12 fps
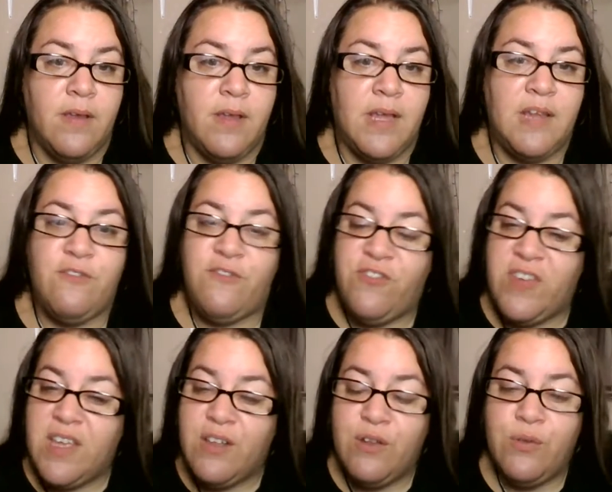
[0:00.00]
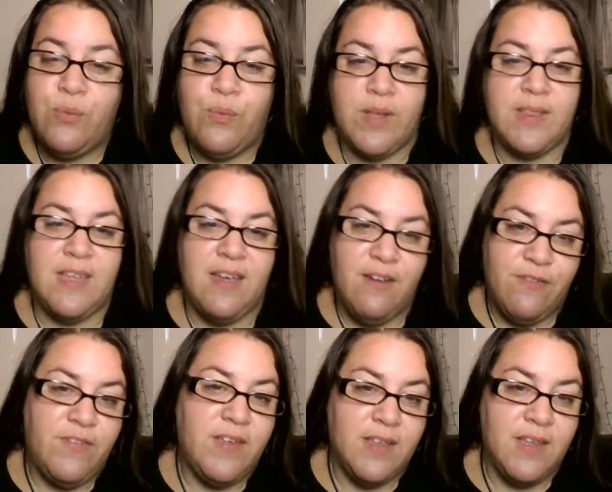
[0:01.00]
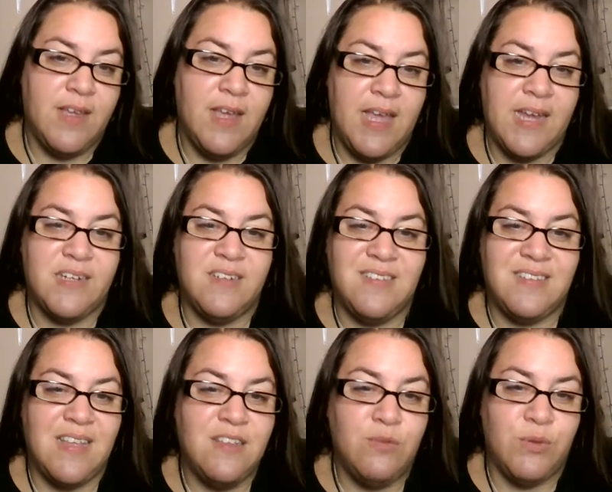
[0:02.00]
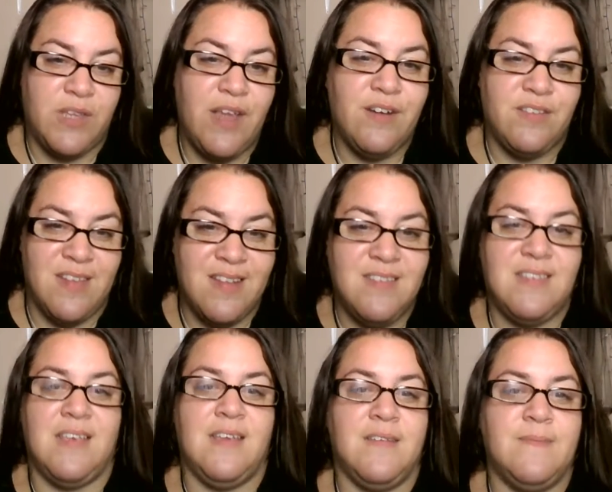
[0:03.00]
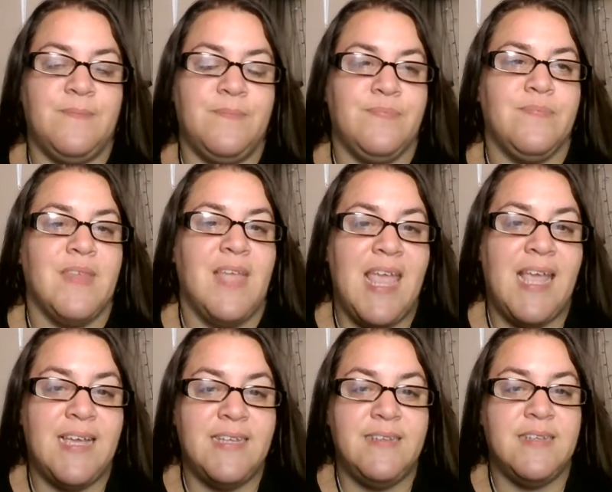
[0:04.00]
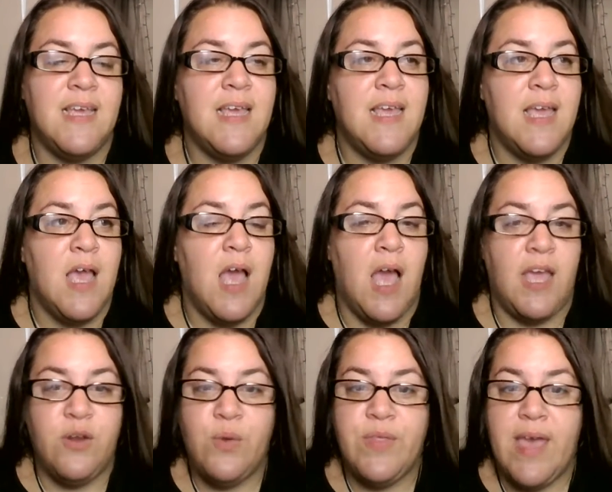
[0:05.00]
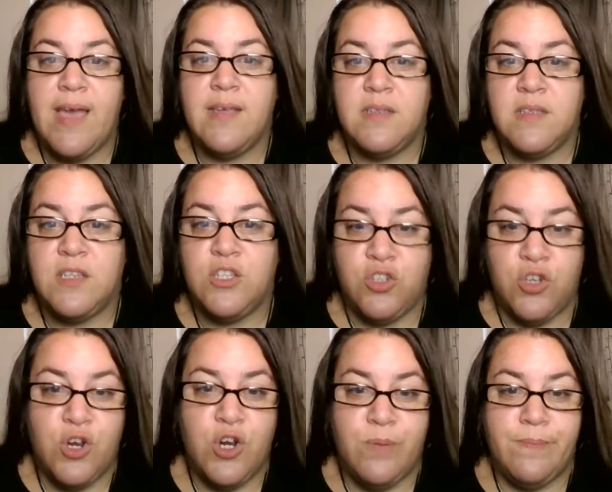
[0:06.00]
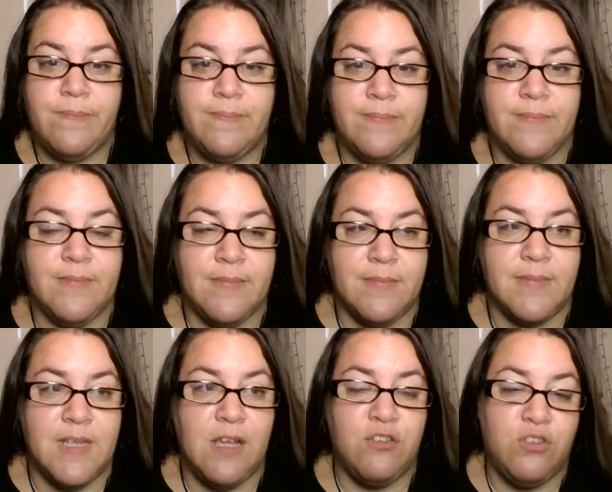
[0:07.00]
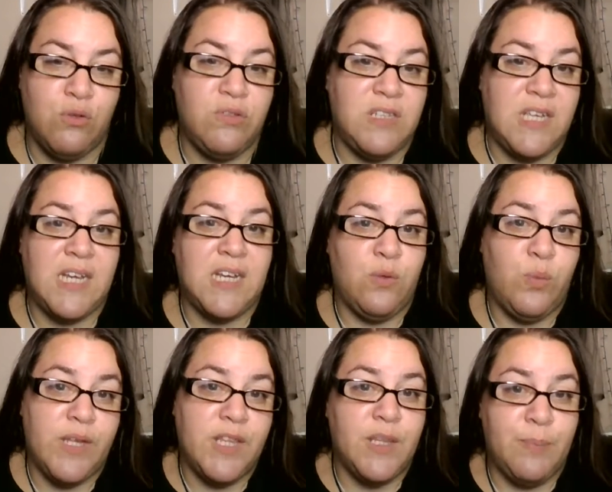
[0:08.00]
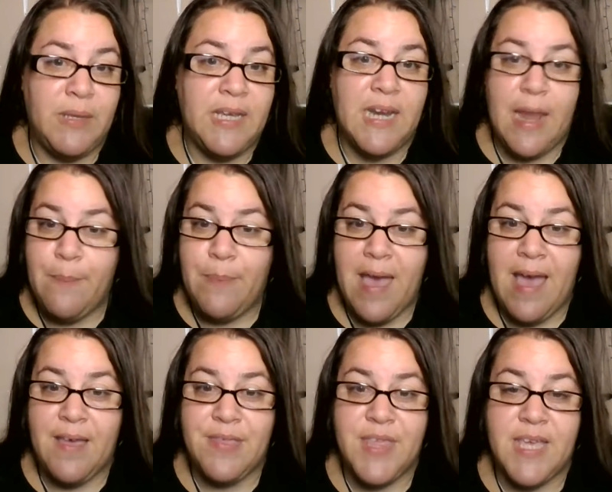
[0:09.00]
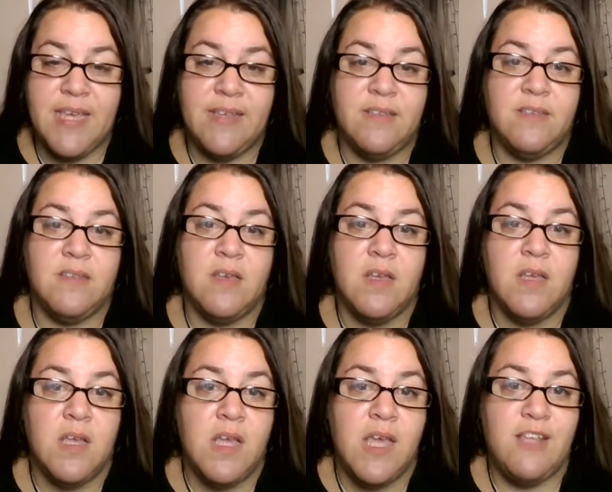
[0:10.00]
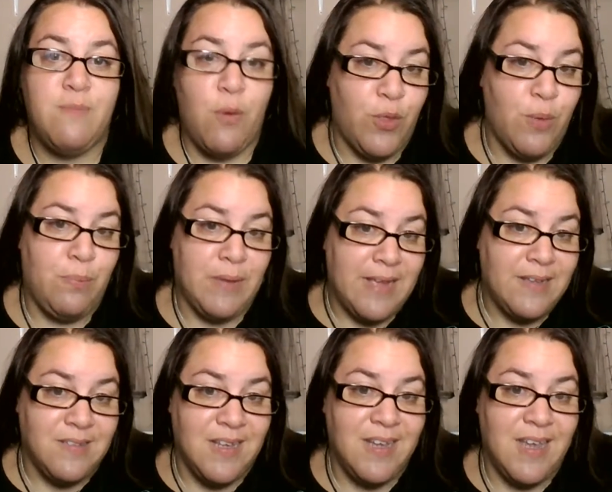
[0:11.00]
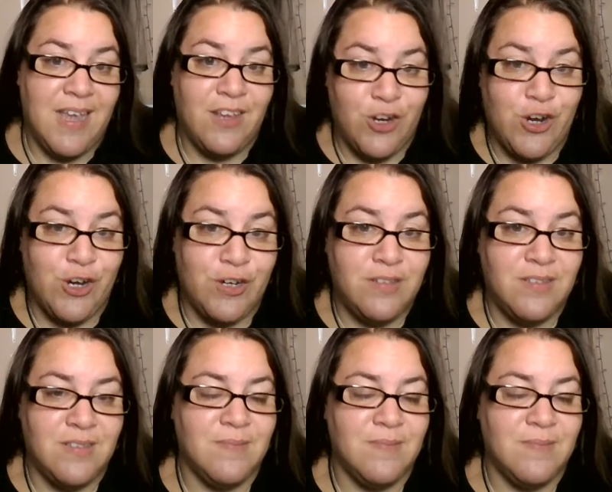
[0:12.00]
and feel what they are feeling and sense what they are sensing. And I know that the term associated with being an empath is both a blessing and a curse.